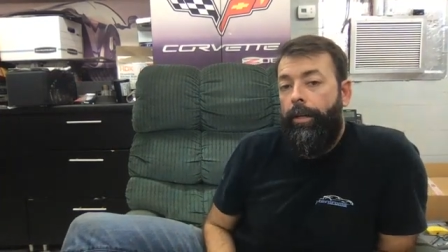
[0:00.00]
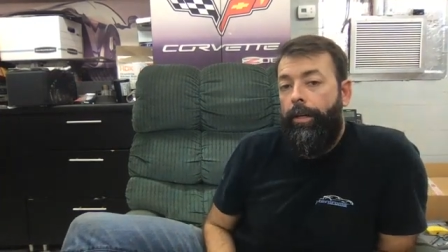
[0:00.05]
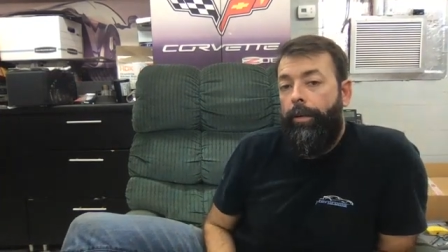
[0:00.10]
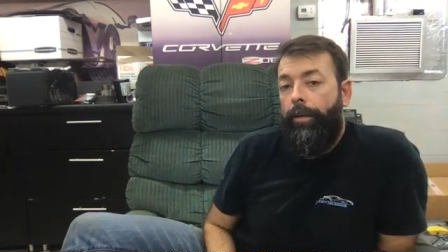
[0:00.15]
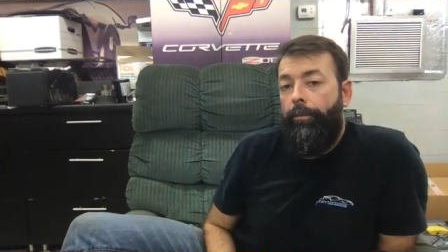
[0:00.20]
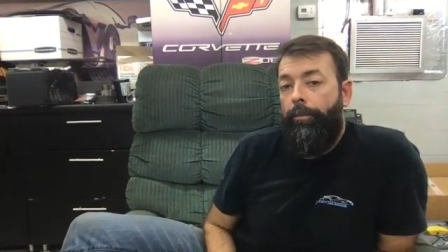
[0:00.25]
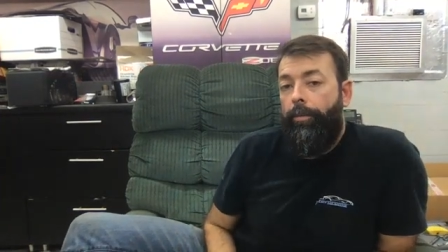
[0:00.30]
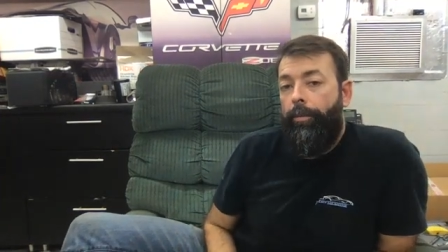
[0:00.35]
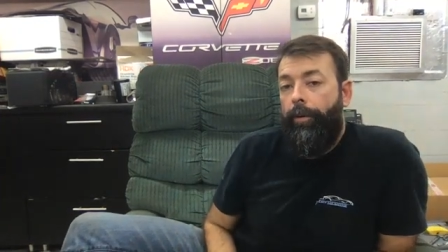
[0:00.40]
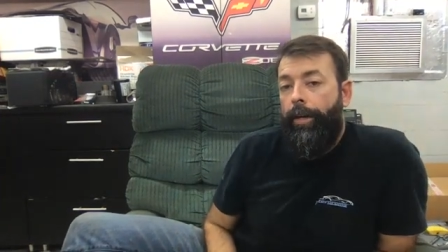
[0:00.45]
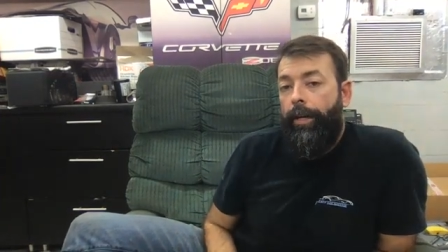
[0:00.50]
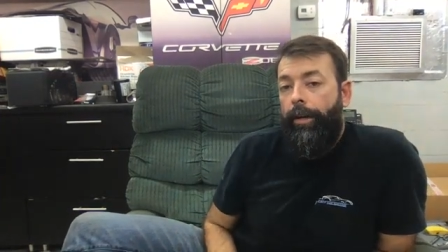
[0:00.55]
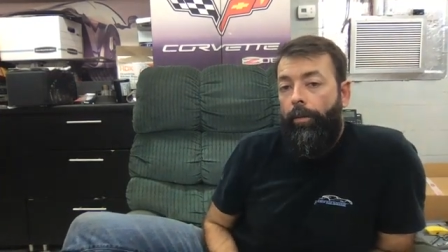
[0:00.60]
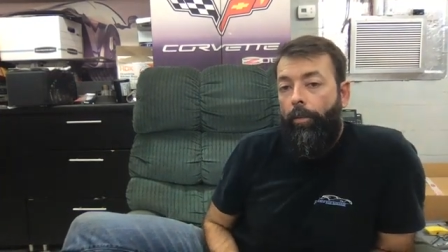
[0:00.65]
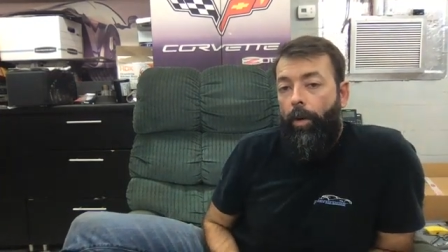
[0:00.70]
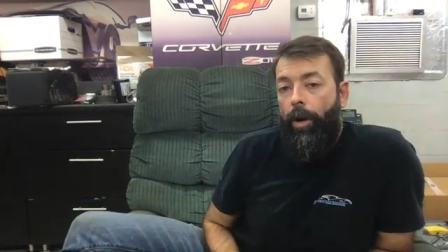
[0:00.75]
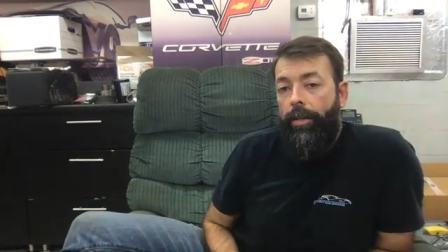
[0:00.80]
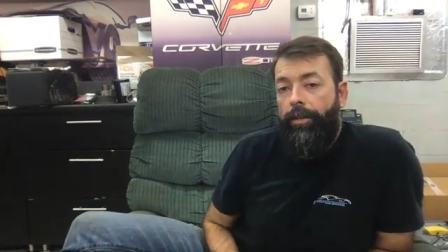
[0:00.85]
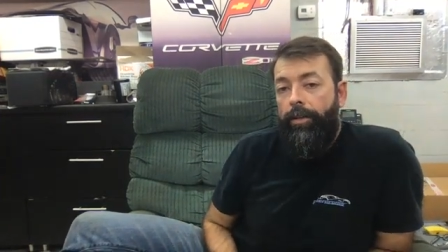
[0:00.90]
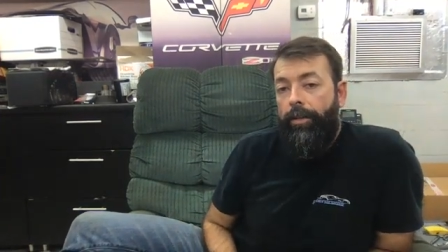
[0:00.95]
Brandon
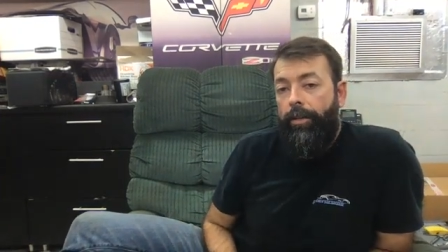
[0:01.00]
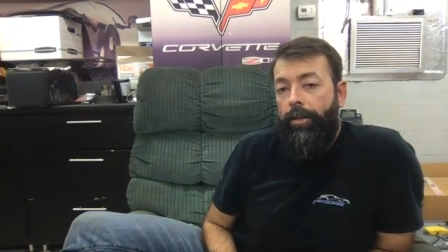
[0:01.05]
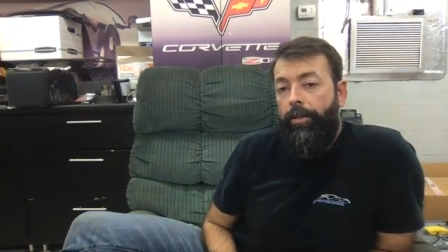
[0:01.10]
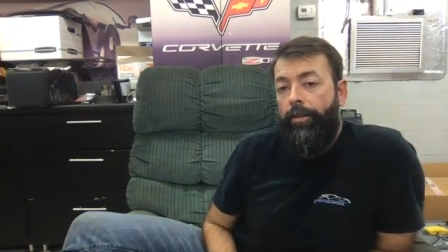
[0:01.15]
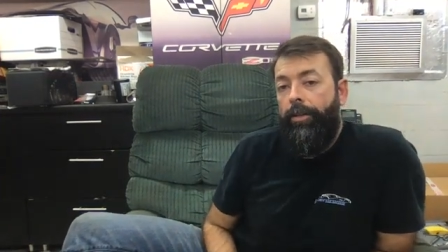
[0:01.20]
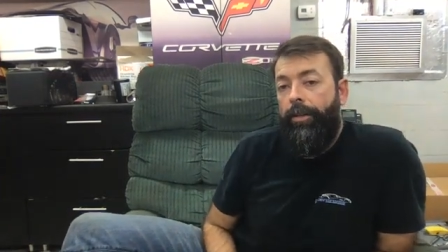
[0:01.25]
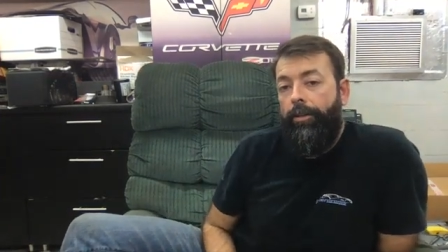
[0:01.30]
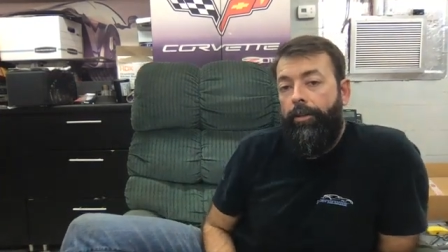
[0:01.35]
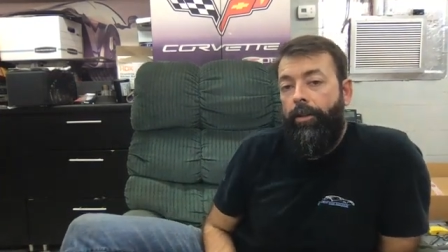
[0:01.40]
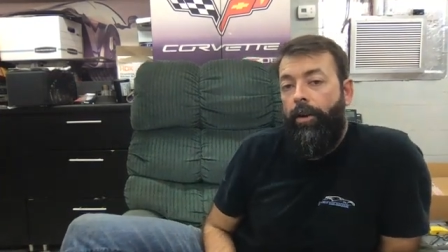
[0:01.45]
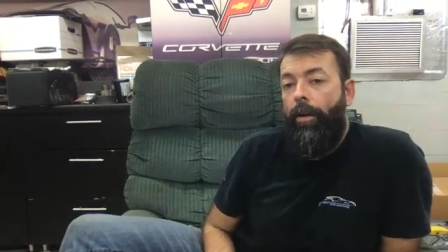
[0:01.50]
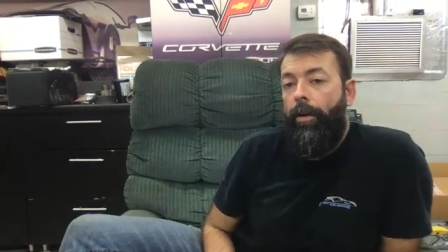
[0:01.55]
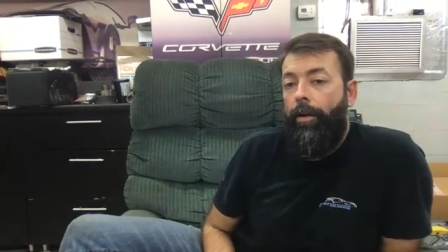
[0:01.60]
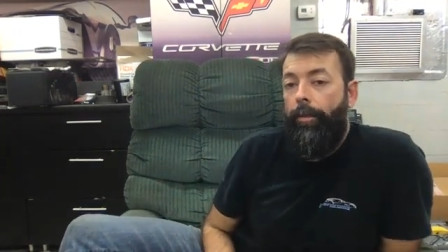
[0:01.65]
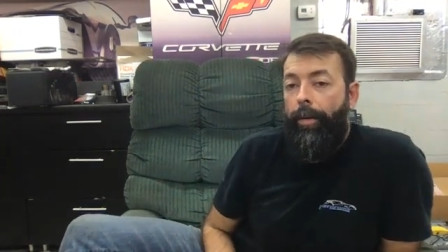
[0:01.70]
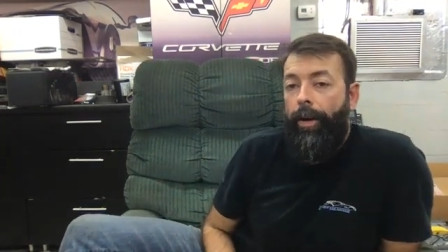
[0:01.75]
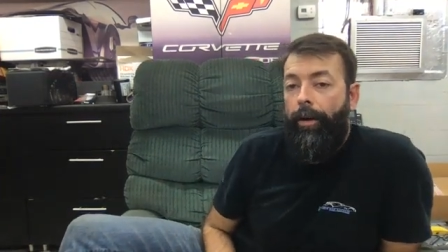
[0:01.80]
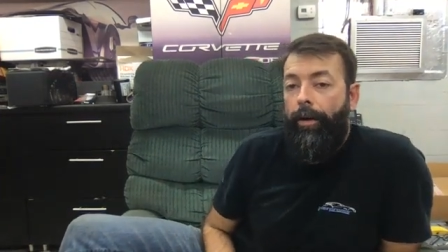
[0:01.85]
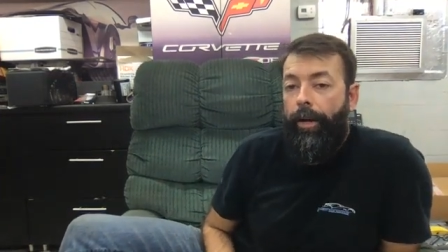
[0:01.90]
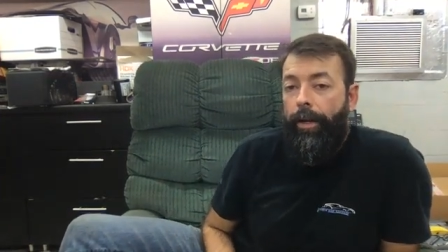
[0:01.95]
Watson, he said, talk
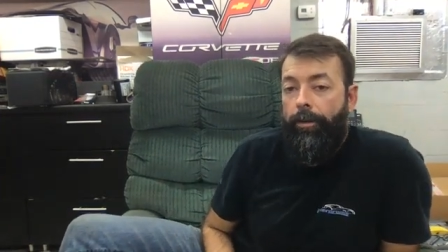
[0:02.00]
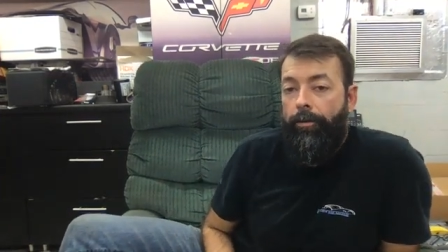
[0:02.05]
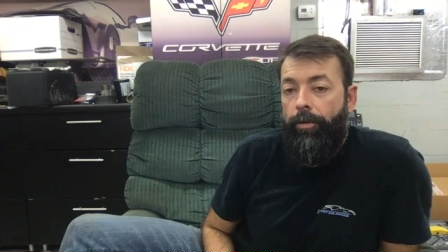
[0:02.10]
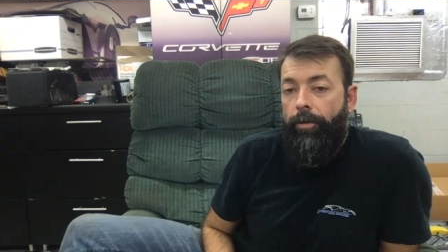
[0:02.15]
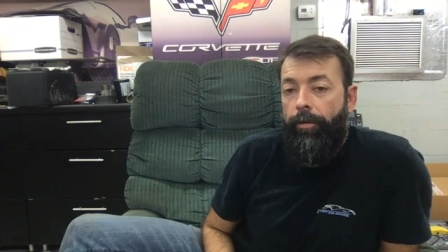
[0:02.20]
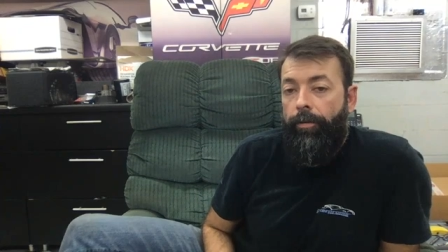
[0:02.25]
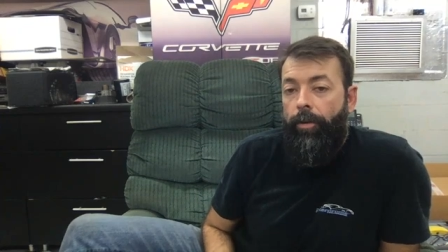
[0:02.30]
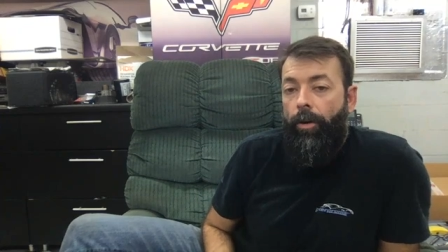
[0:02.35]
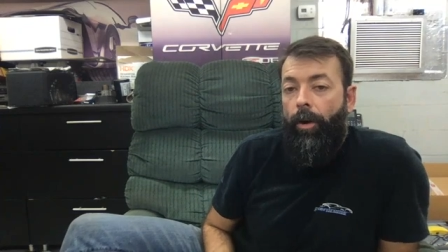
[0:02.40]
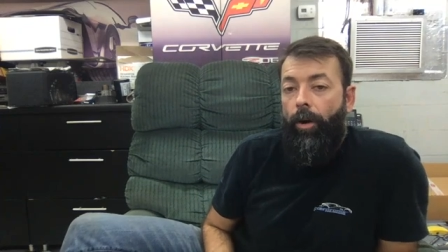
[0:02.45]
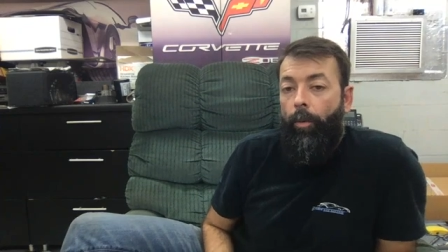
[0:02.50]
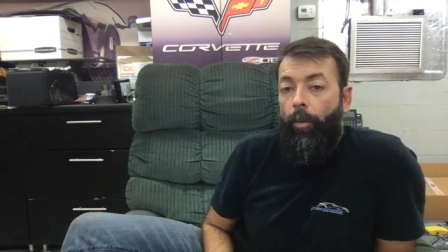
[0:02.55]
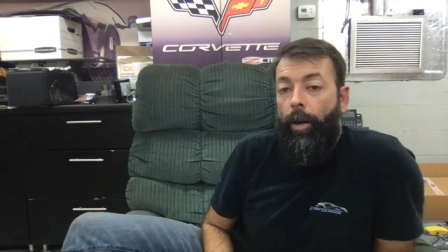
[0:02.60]
about a drift car.